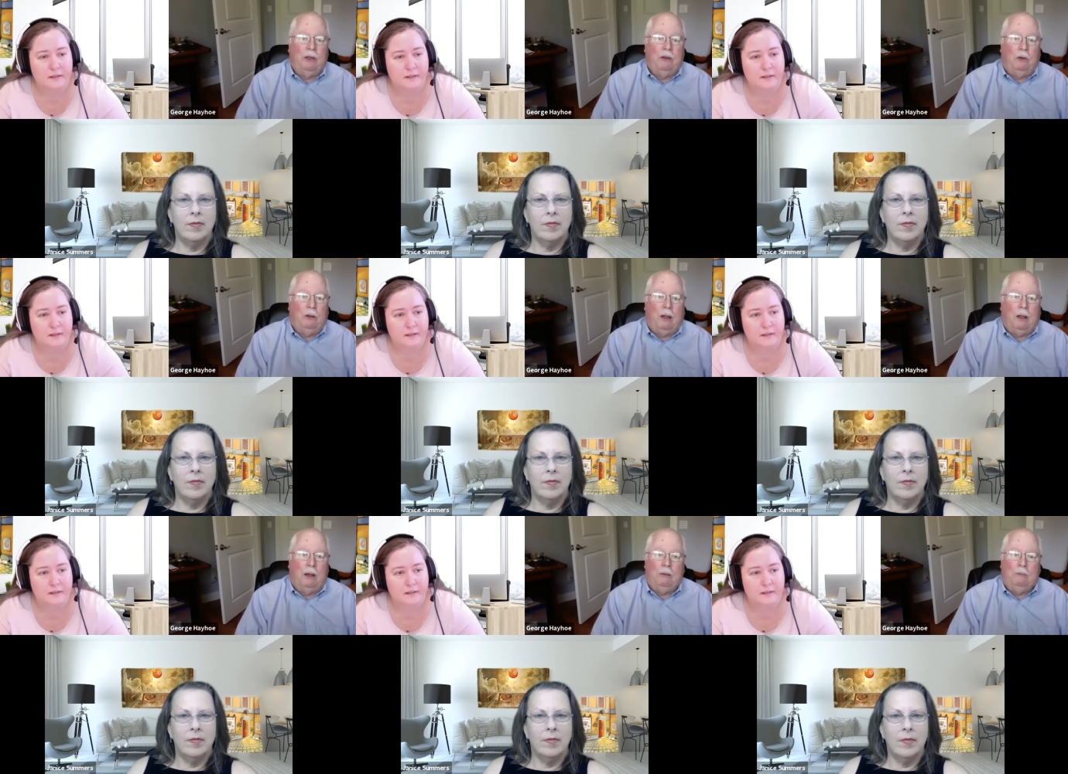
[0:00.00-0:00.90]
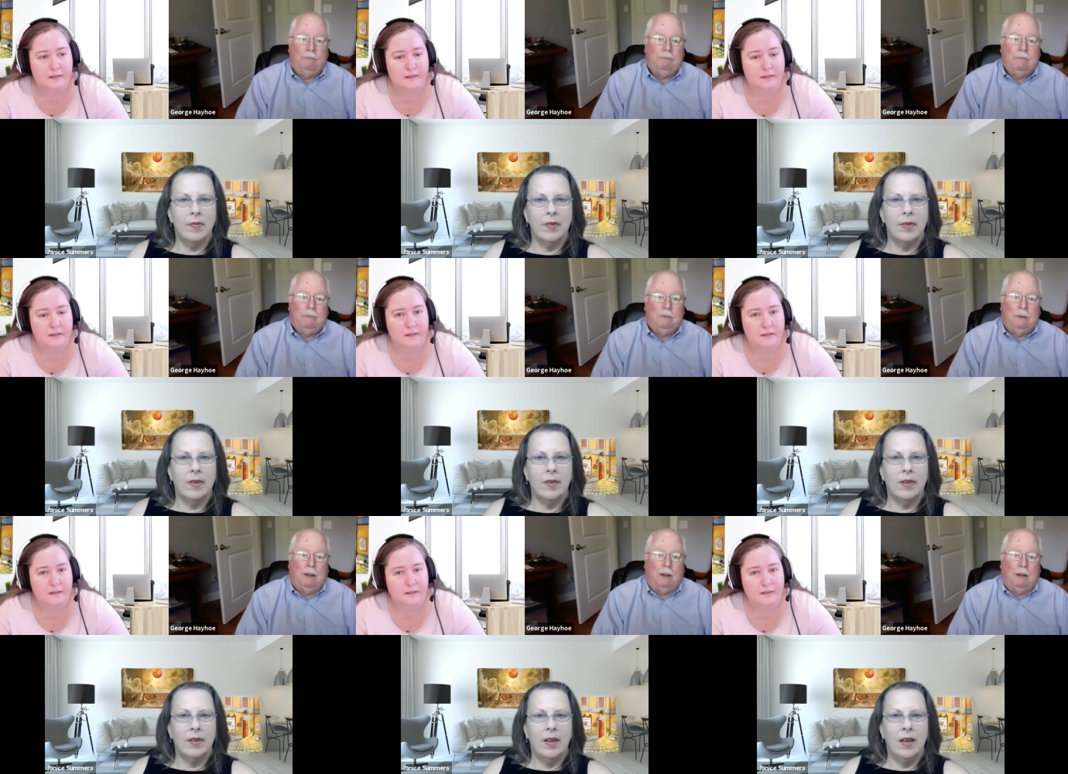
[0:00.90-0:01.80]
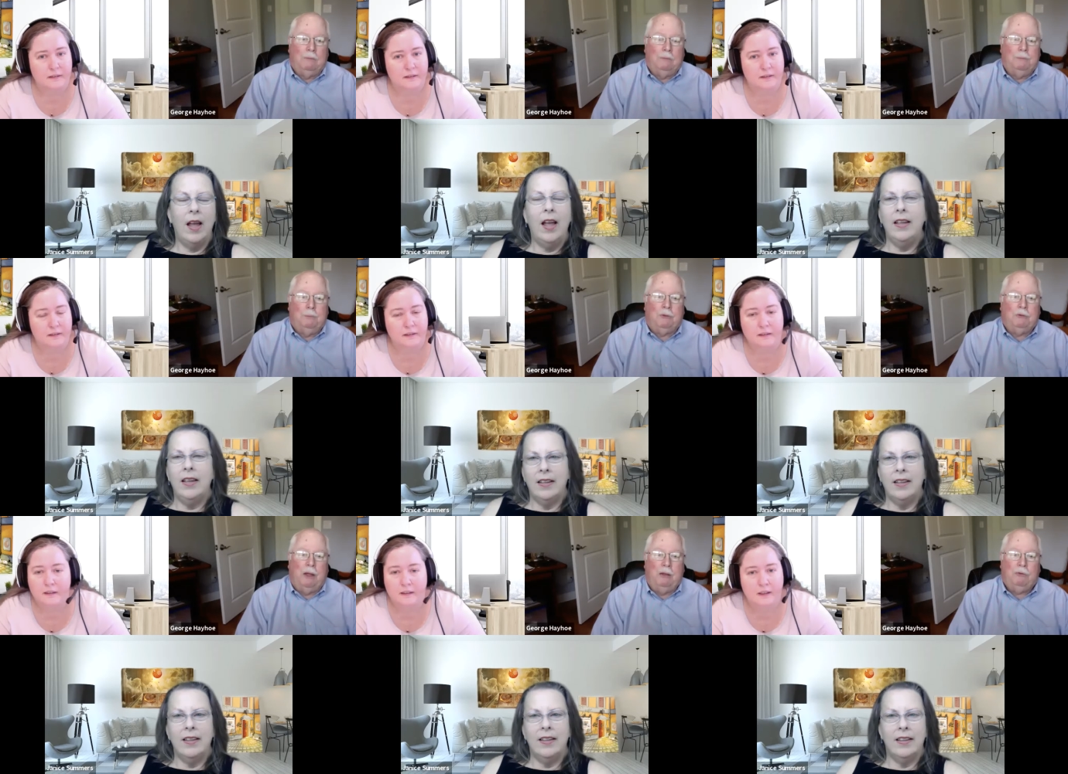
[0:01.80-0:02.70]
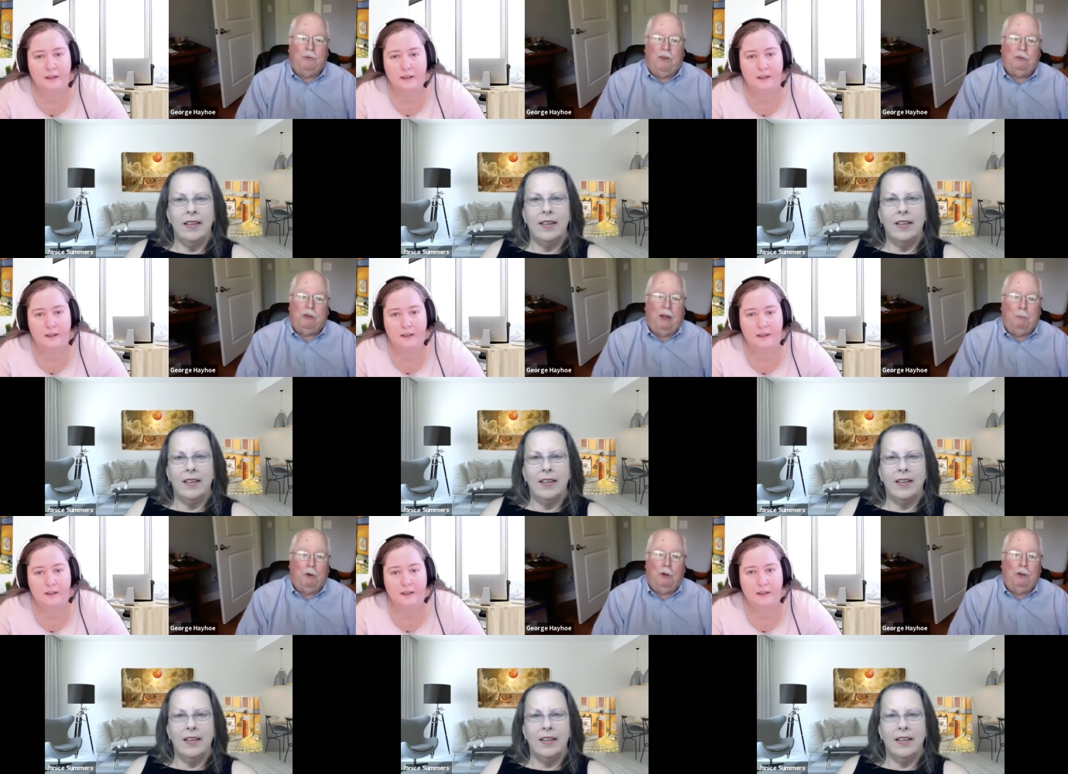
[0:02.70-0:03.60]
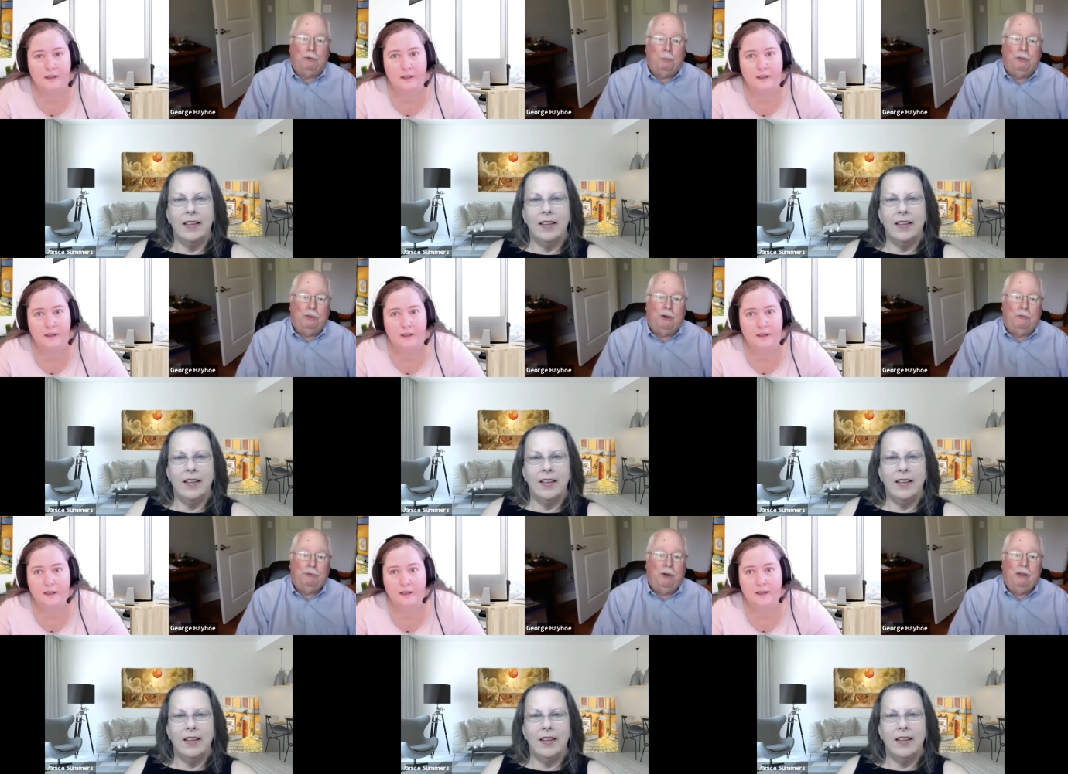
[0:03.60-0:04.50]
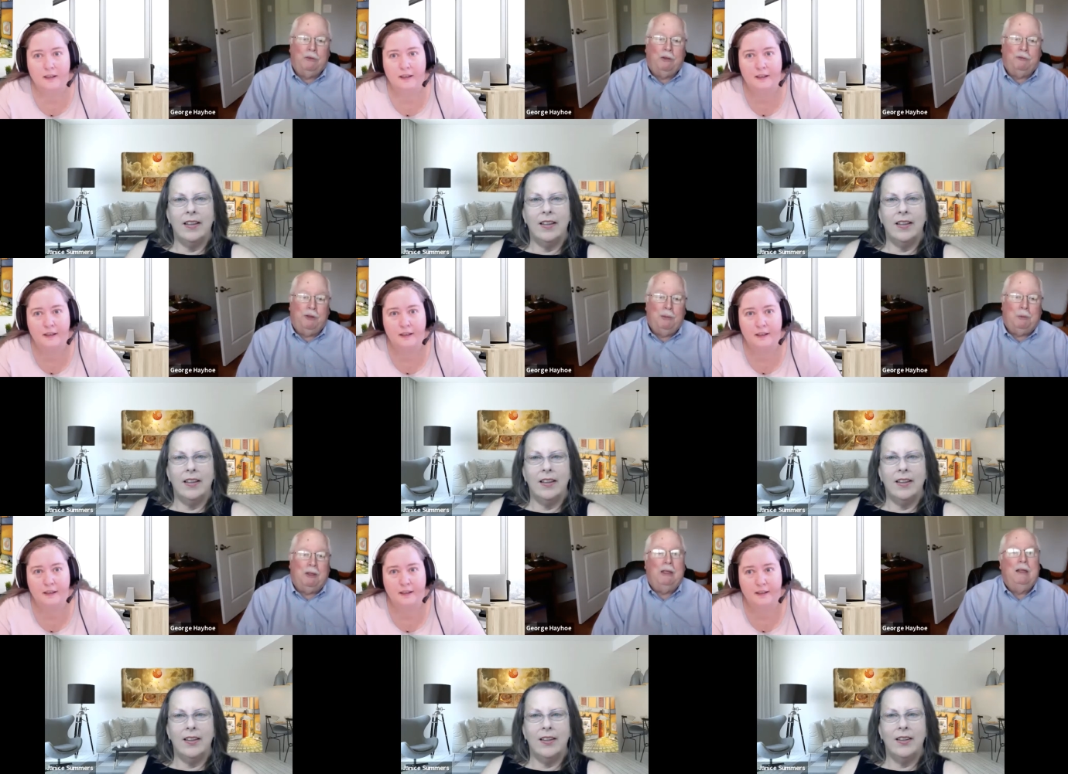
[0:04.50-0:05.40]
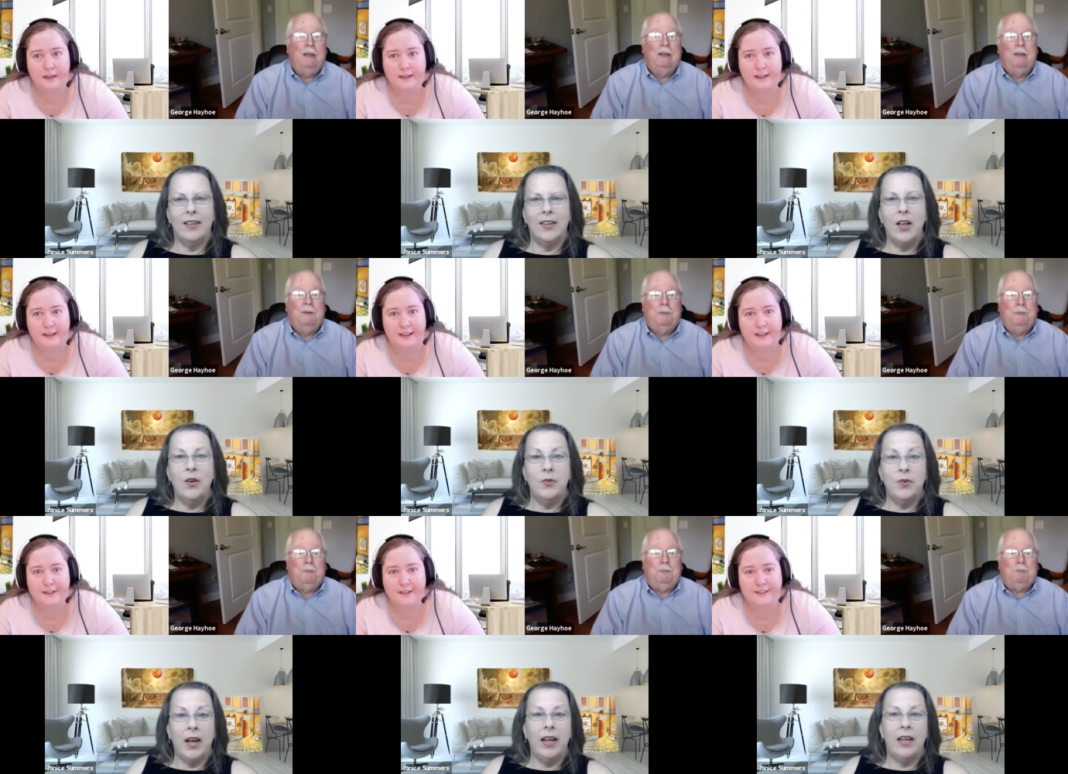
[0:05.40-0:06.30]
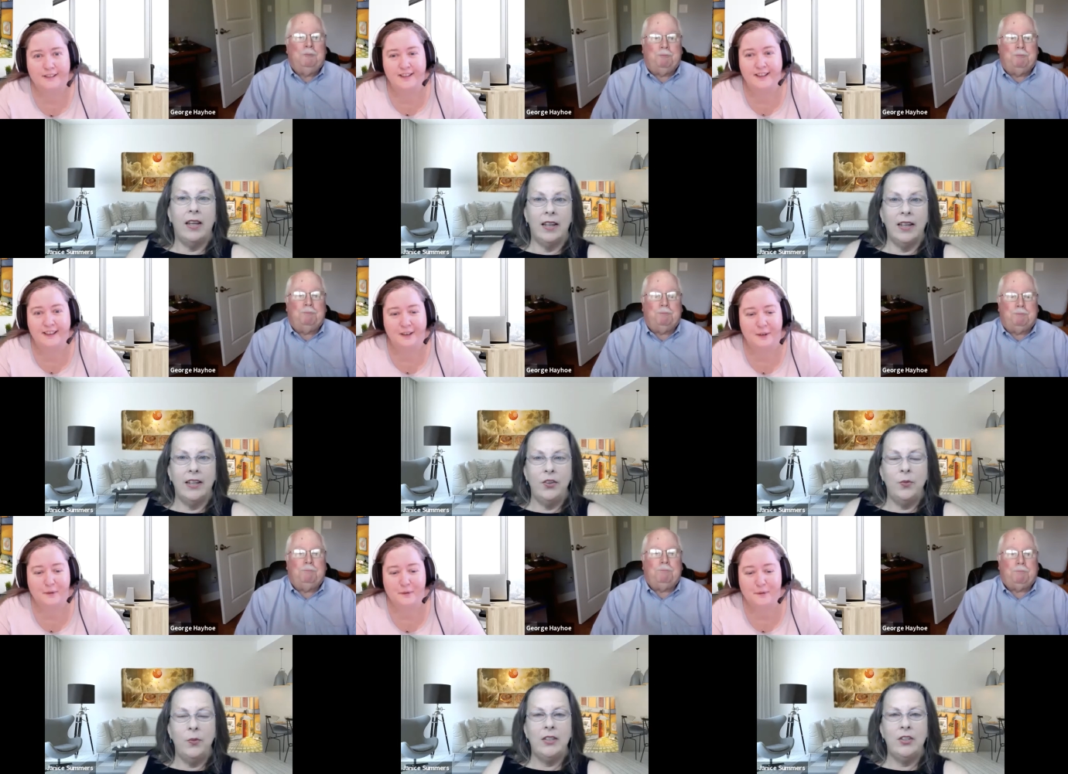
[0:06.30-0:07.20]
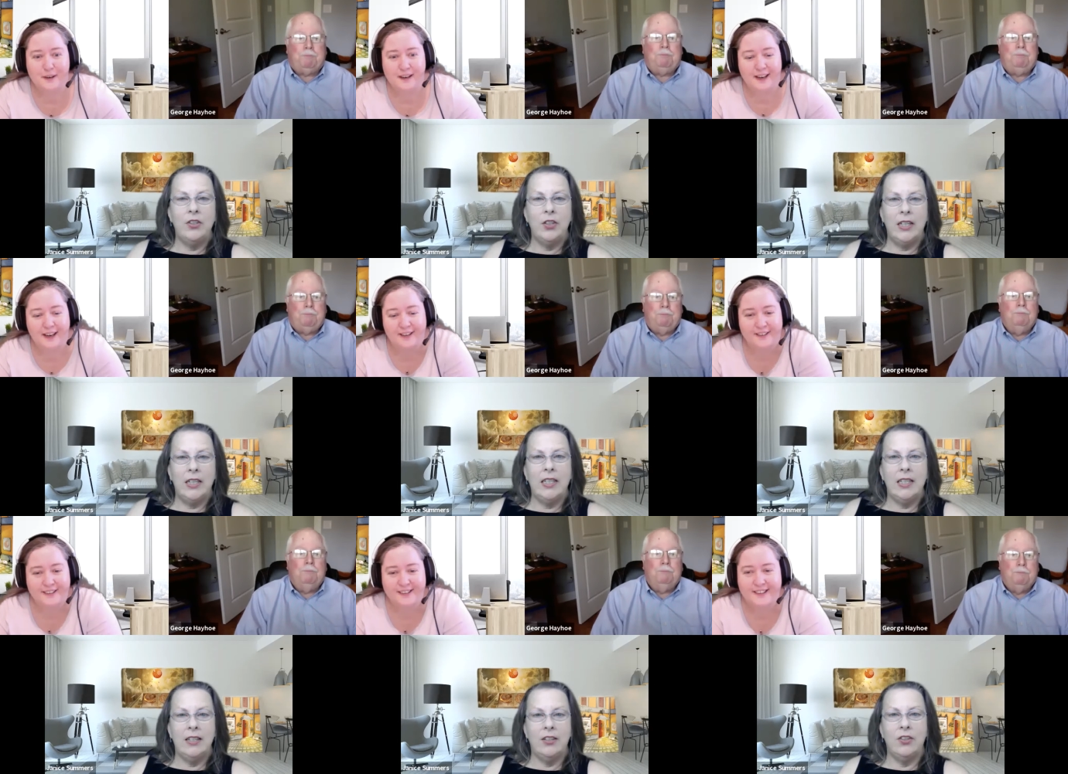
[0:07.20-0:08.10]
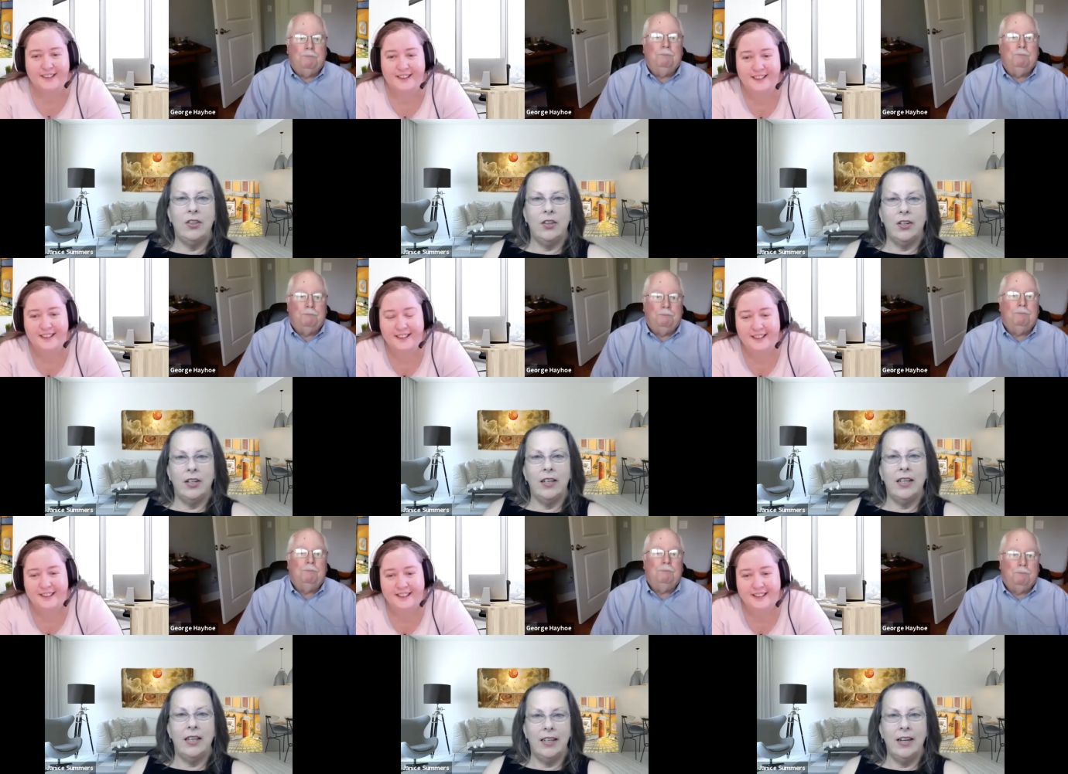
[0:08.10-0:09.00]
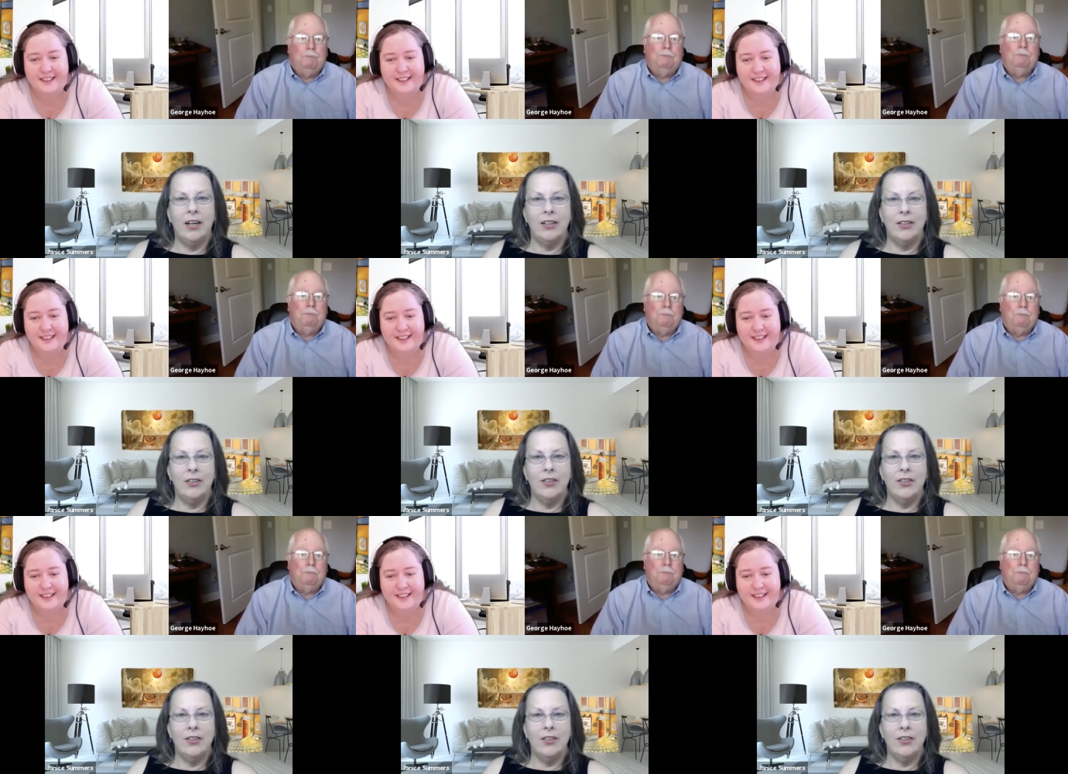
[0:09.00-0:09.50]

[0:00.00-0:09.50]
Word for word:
Speaker 1: online uh, besides FaceTime calls with their friends and family.
Speaker 2: Right. And can you imagine trying to teach 30 kindergartners